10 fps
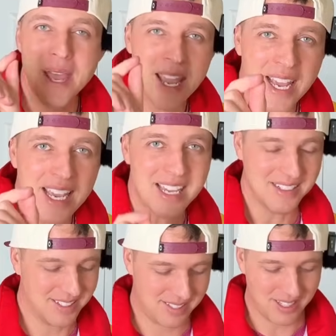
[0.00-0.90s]

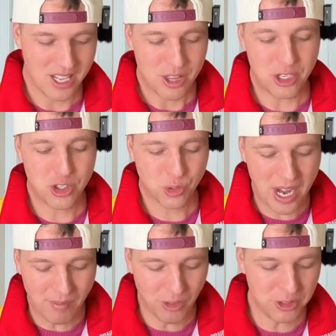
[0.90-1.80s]
pants. The
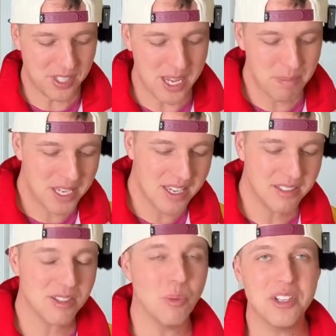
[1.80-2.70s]
traveler type
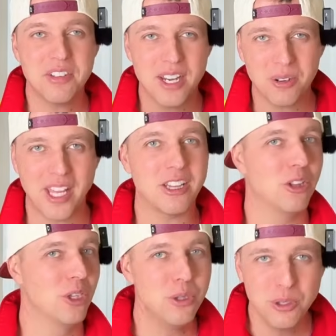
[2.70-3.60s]
pants, the ones that are like the
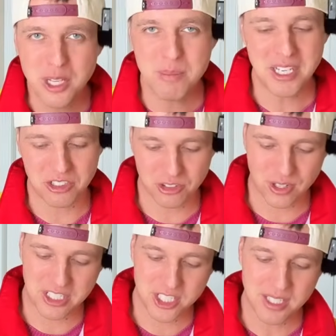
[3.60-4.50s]
Lululemon and
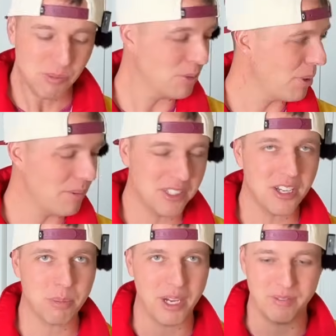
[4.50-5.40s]
stretchy. We'll probably
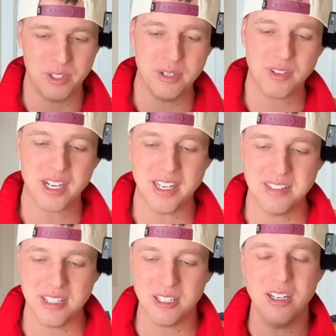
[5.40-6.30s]
talk about a few different
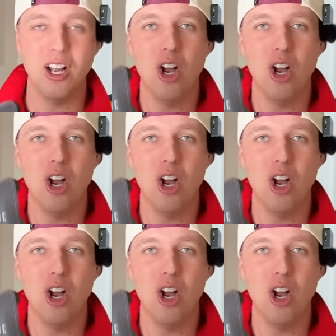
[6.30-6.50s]
kinds here.